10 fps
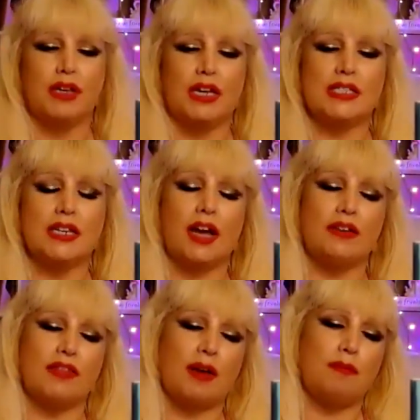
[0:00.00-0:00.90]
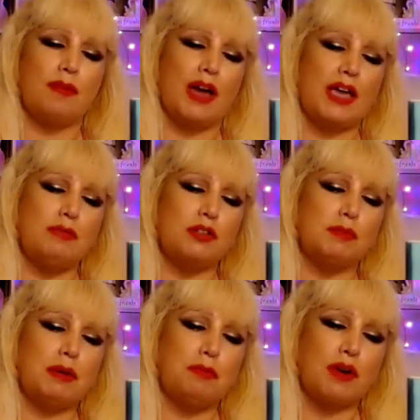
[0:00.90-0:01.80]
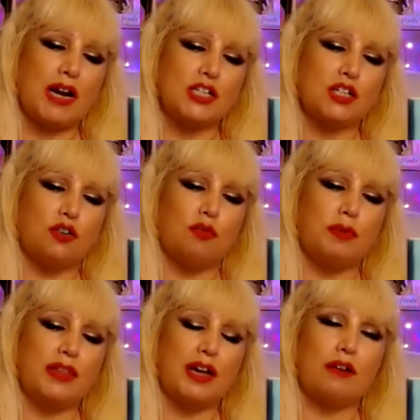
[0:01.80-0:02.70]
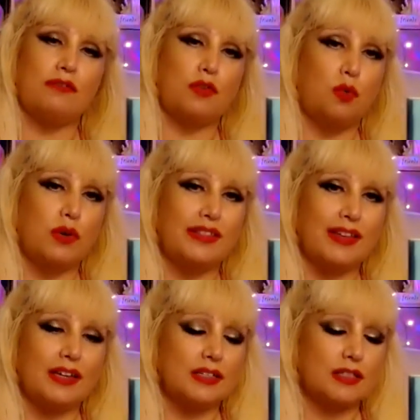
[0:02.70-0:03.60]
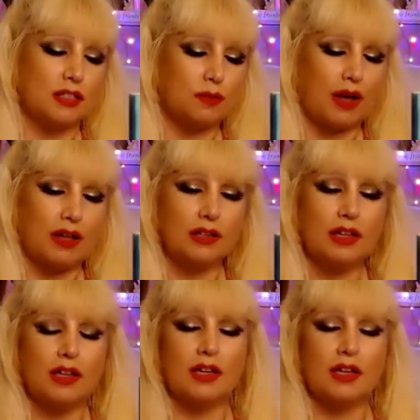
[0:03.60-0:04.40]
It's like they're able to be practical, but they are forward thinkers as well.